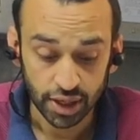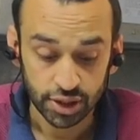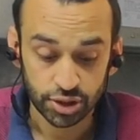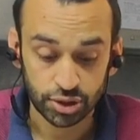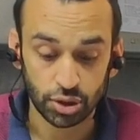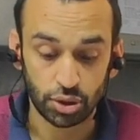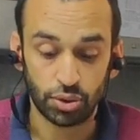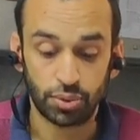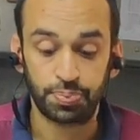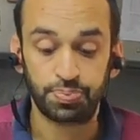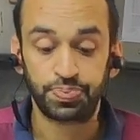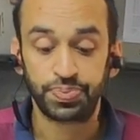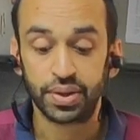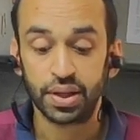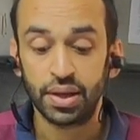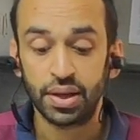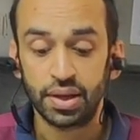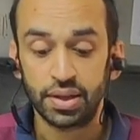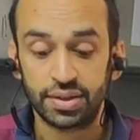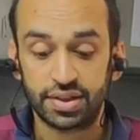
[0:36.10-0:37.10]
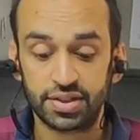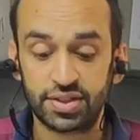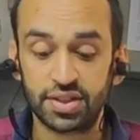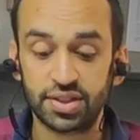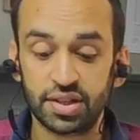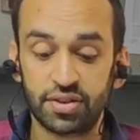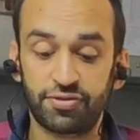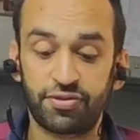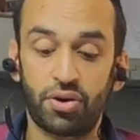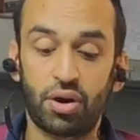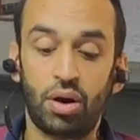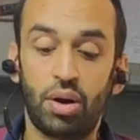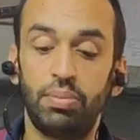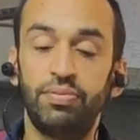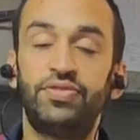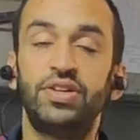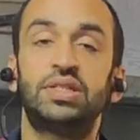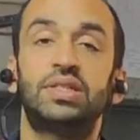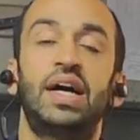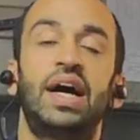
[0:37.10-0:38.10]
So, this is a
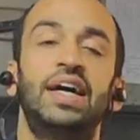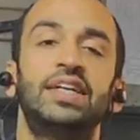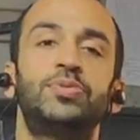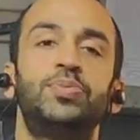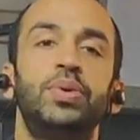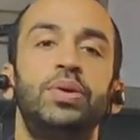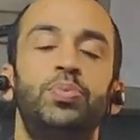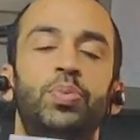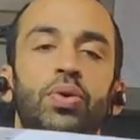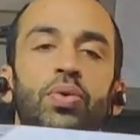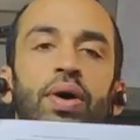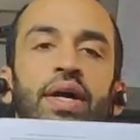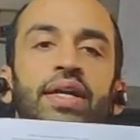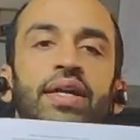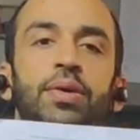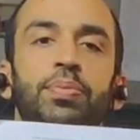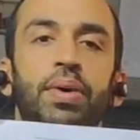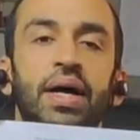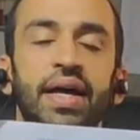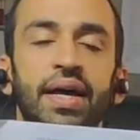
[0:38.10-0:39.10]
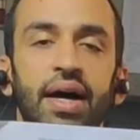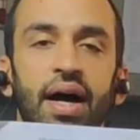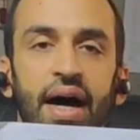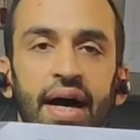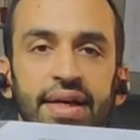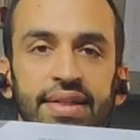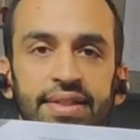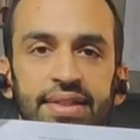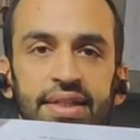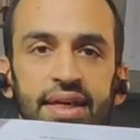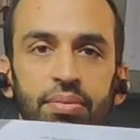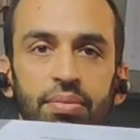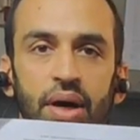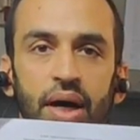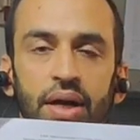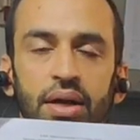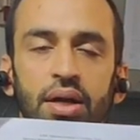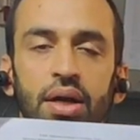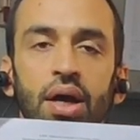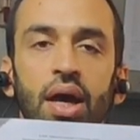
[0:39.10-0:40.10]
form which has been provided by
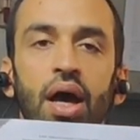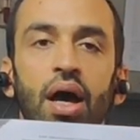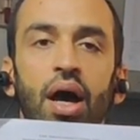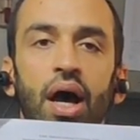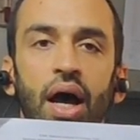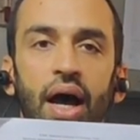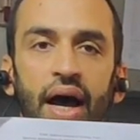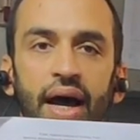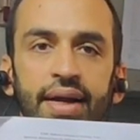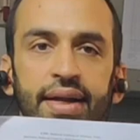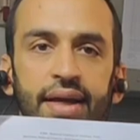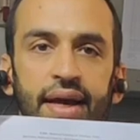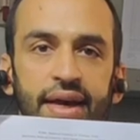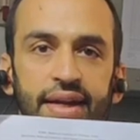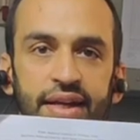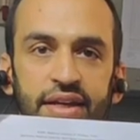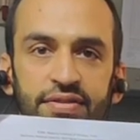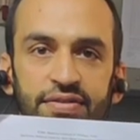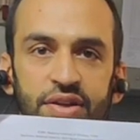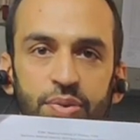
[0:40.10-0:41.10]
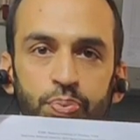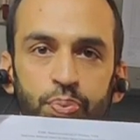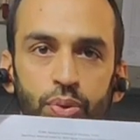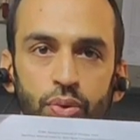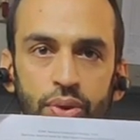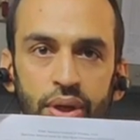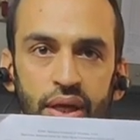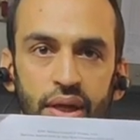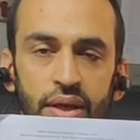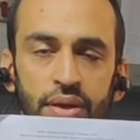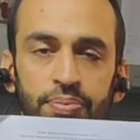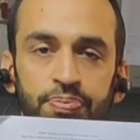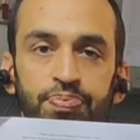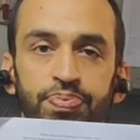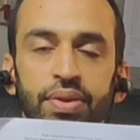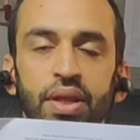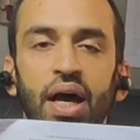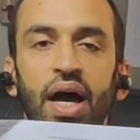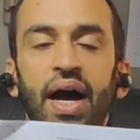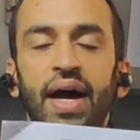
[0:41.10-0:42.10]
ICMR and NIV through link,
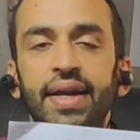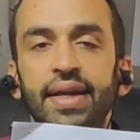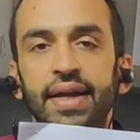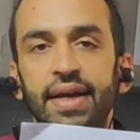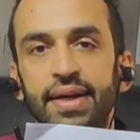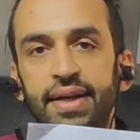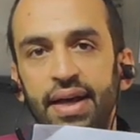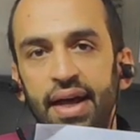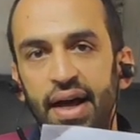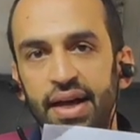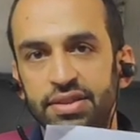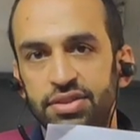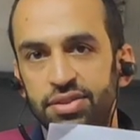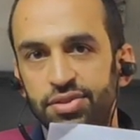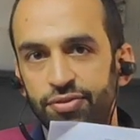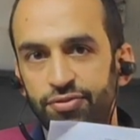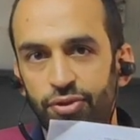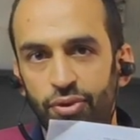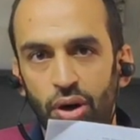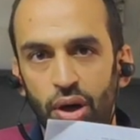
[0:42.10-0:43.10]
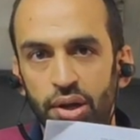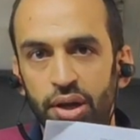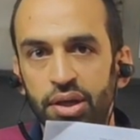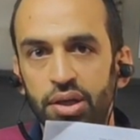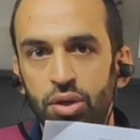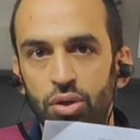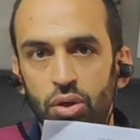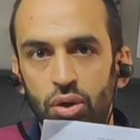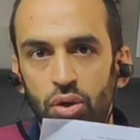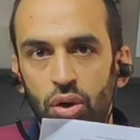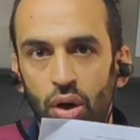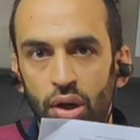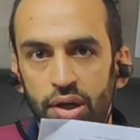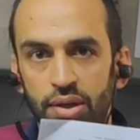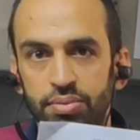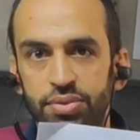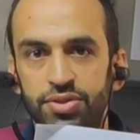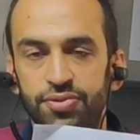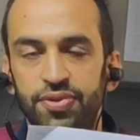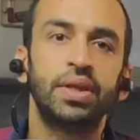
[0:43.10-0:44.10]
and it has the following
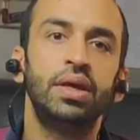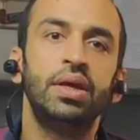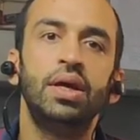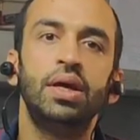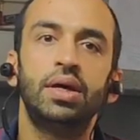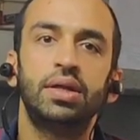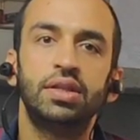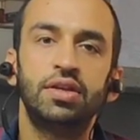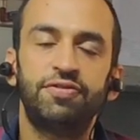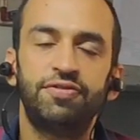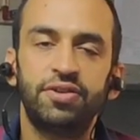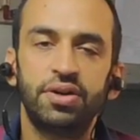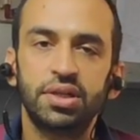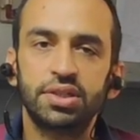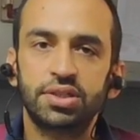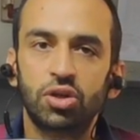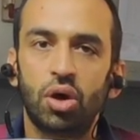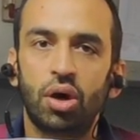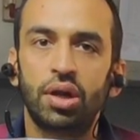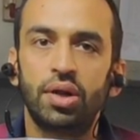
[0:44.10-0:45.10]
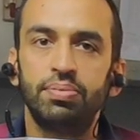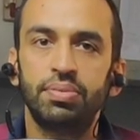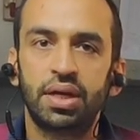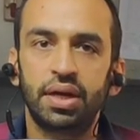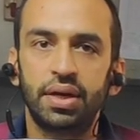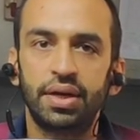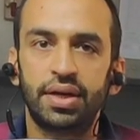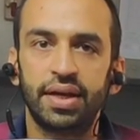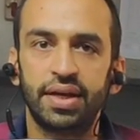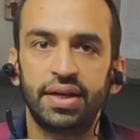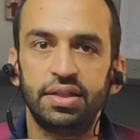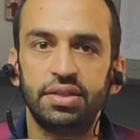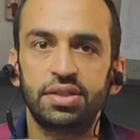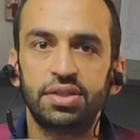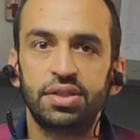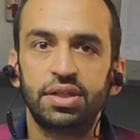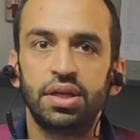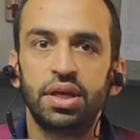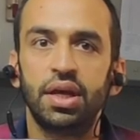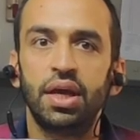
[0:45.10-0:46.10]
columns. The first column
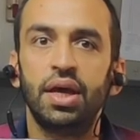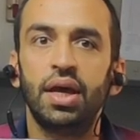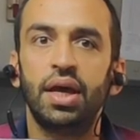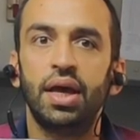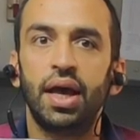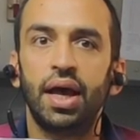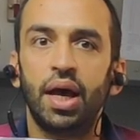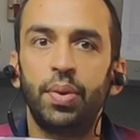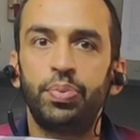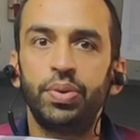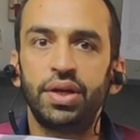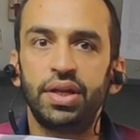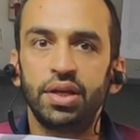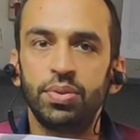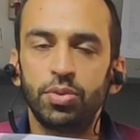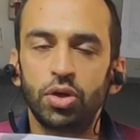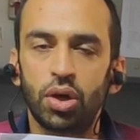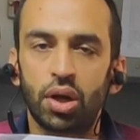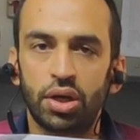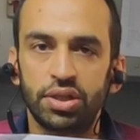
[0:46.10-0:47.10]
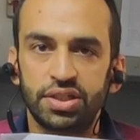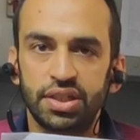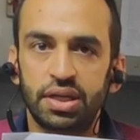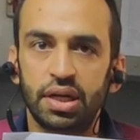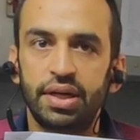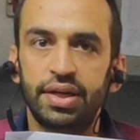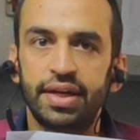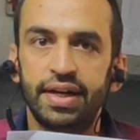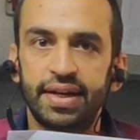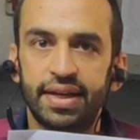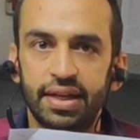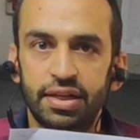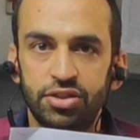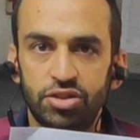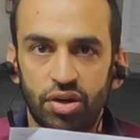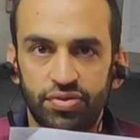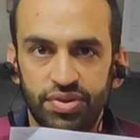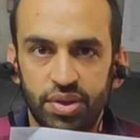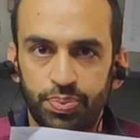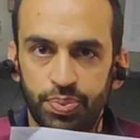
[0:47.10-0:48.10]
contains epidemiological
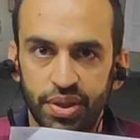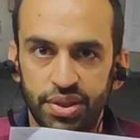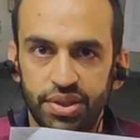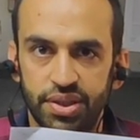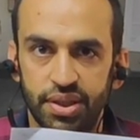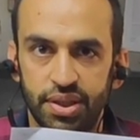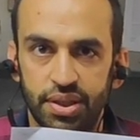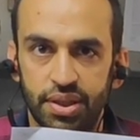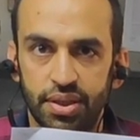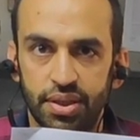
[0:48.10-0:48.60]
details of the patient.